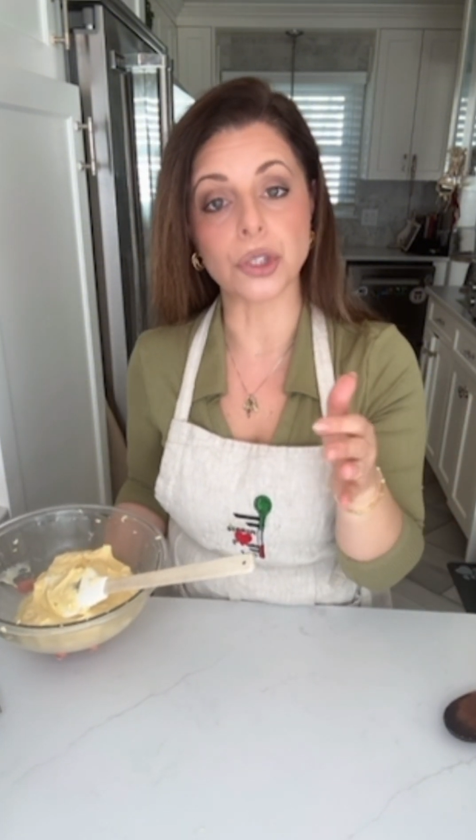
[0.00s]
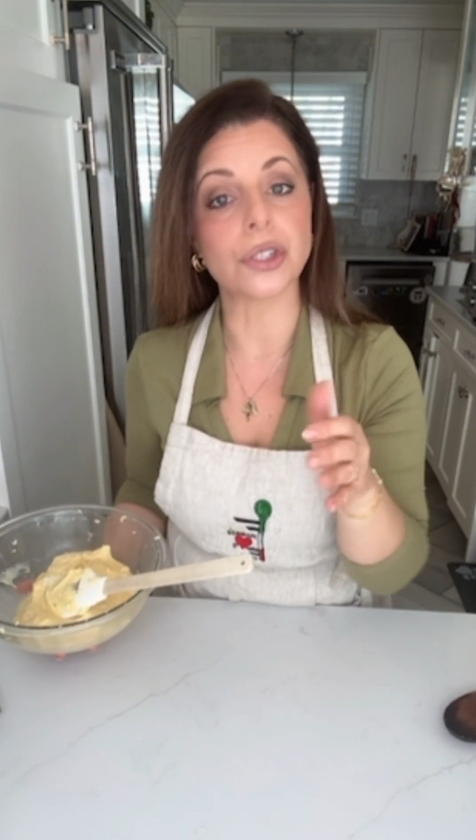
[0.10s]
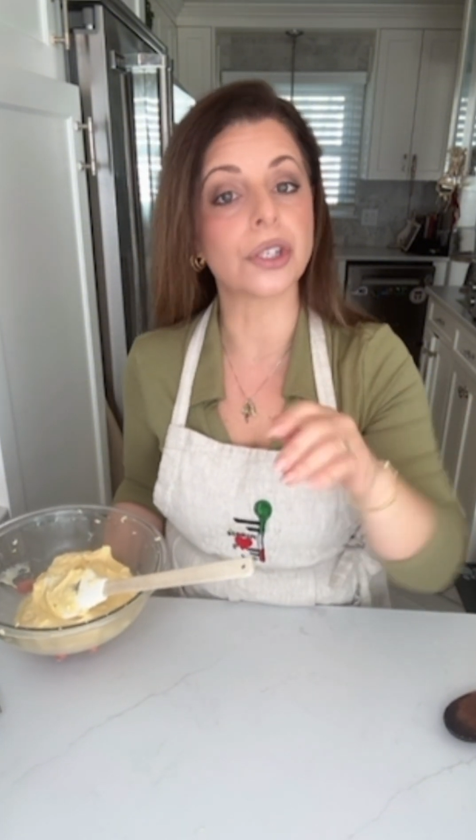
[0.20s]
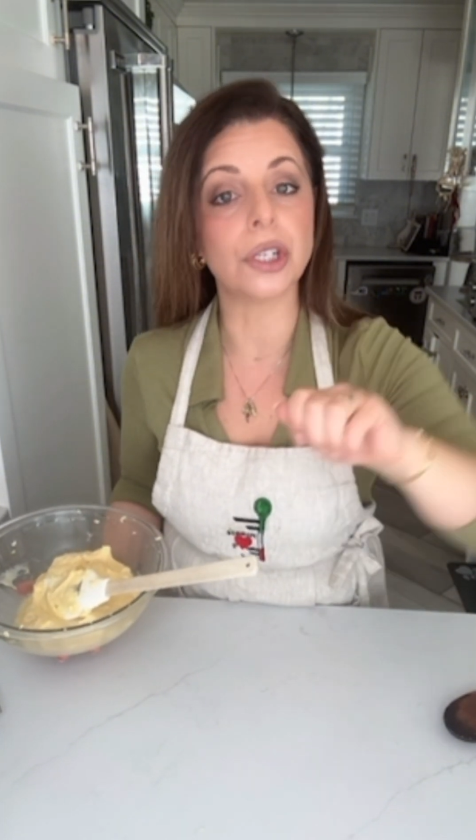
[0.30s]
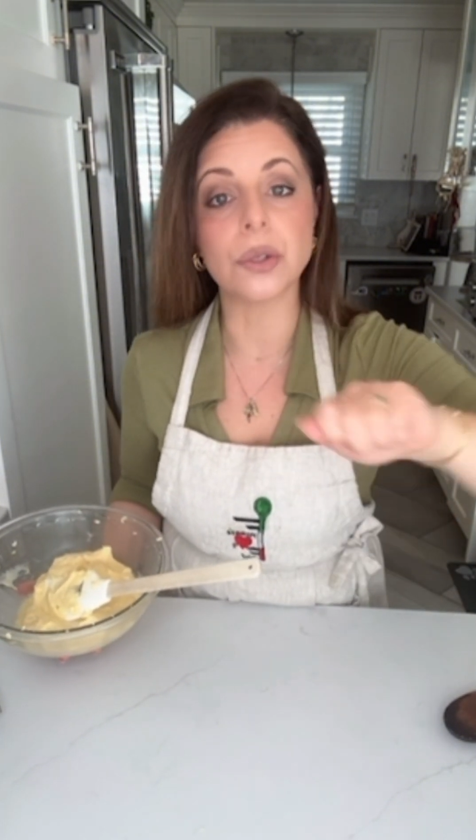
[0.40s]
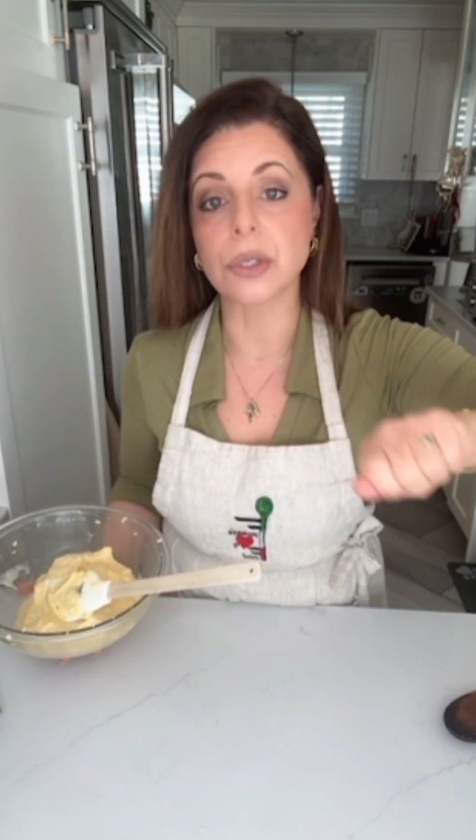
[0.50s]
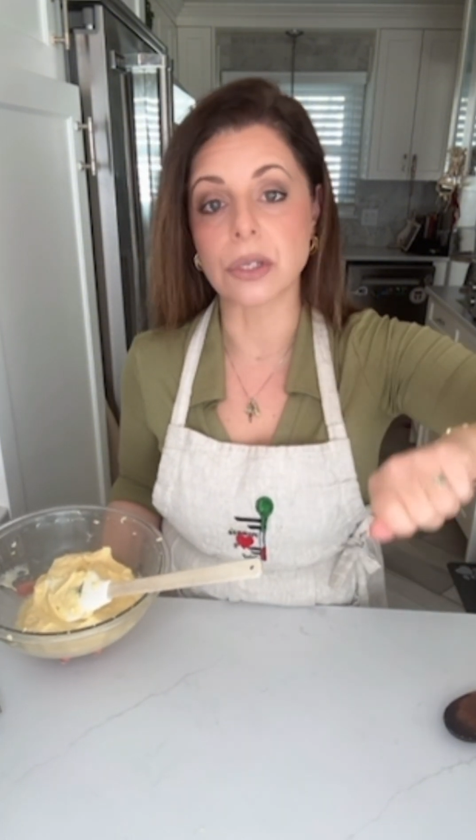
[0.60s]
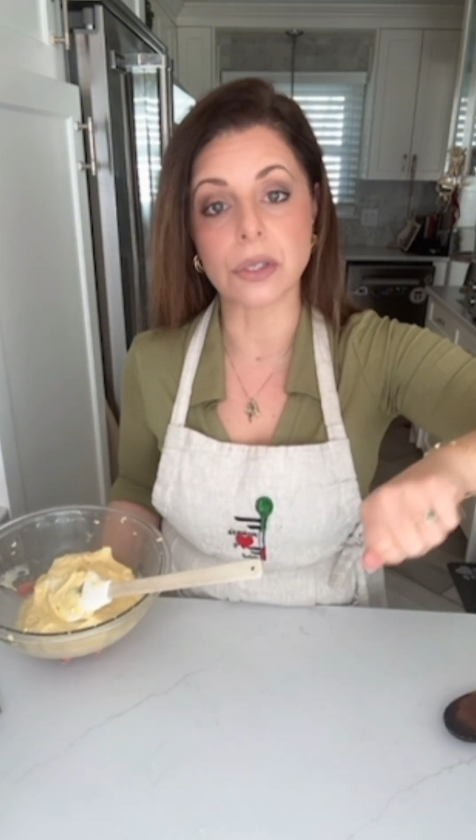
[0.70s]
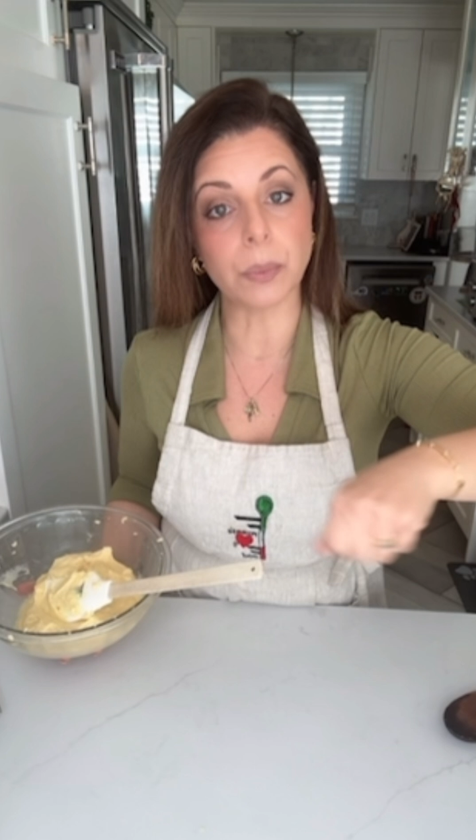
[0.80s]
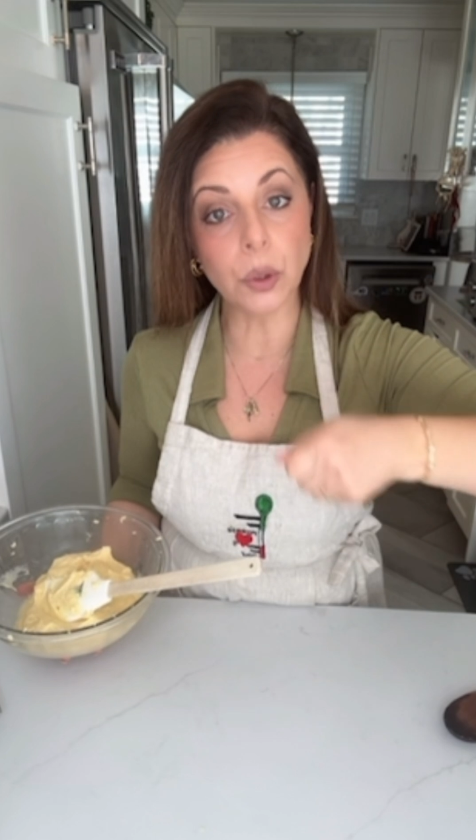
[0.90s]
we're just gonna
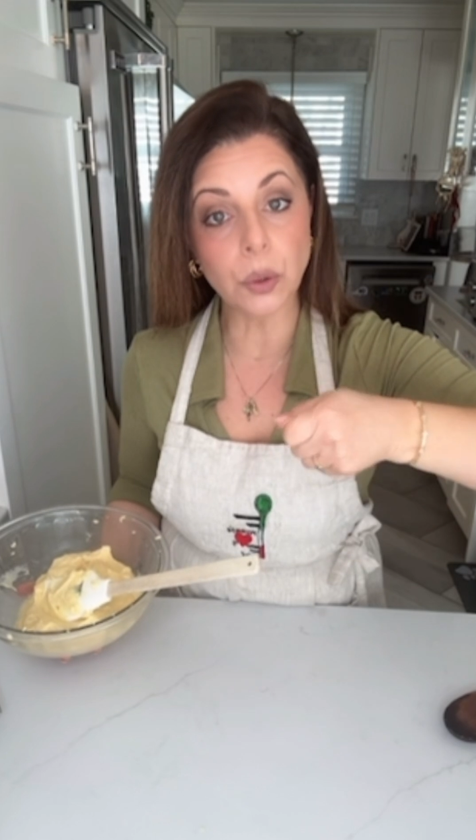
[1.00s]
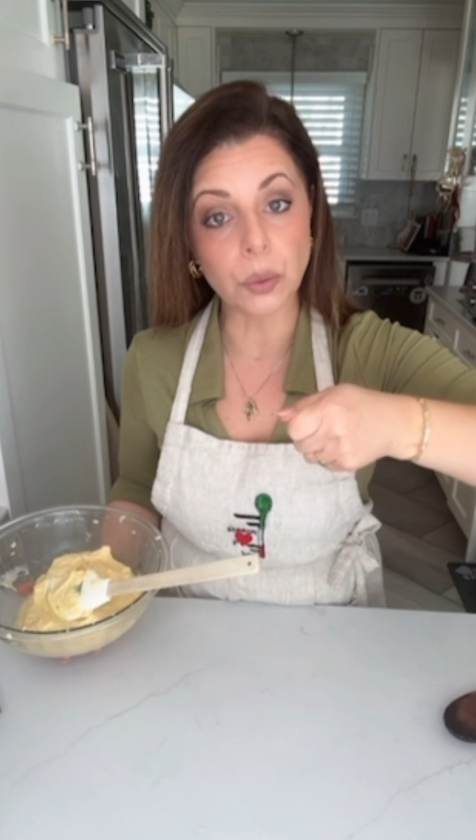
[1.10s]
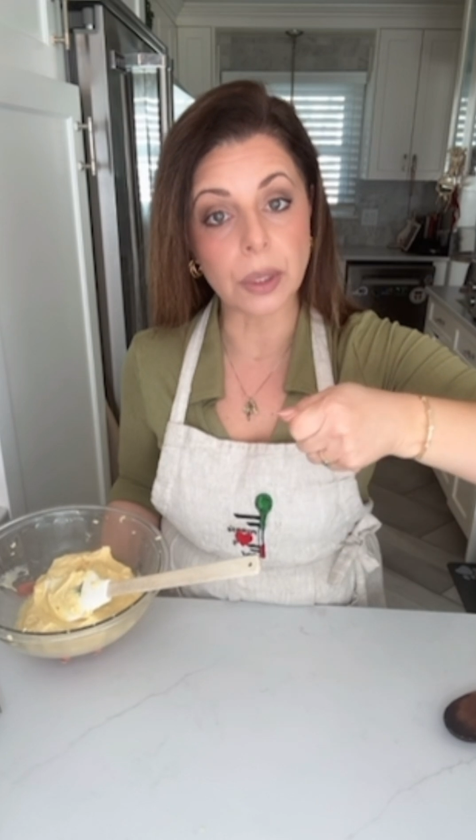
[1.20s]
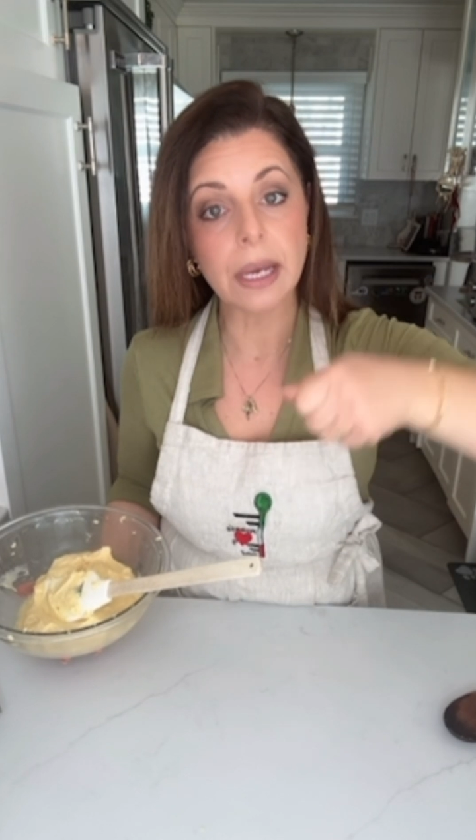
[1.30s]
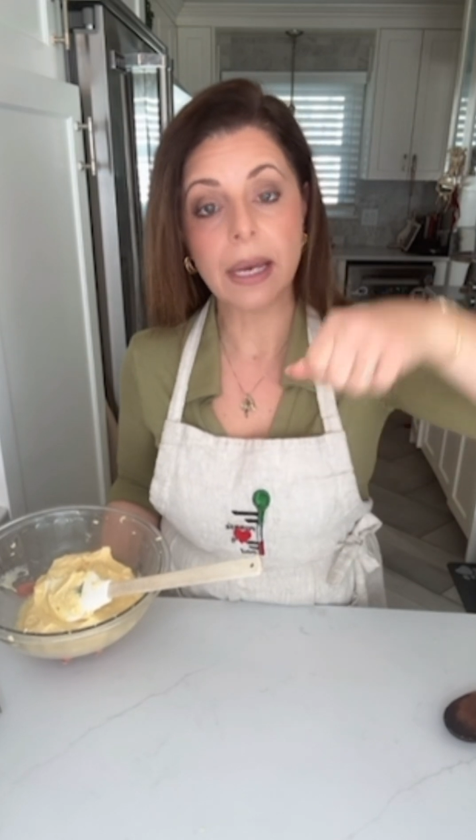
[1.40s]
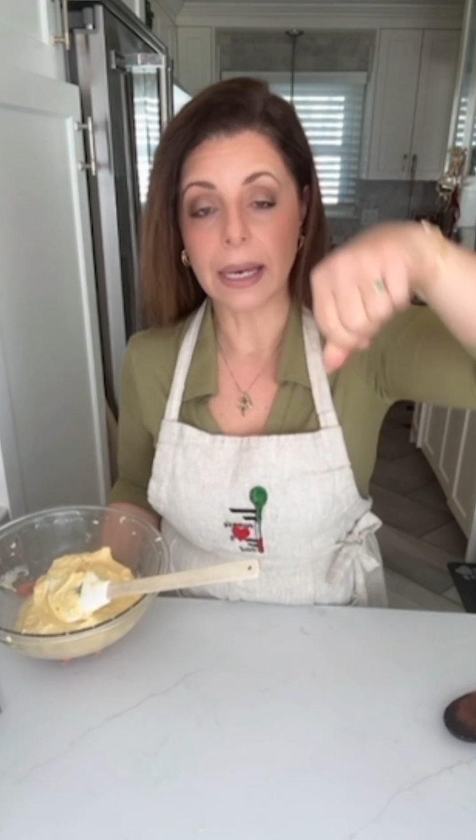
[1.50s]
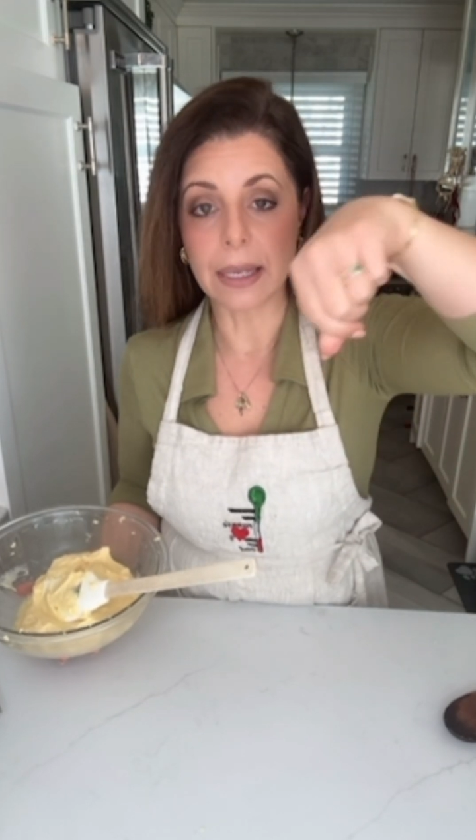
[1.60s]
use a spoon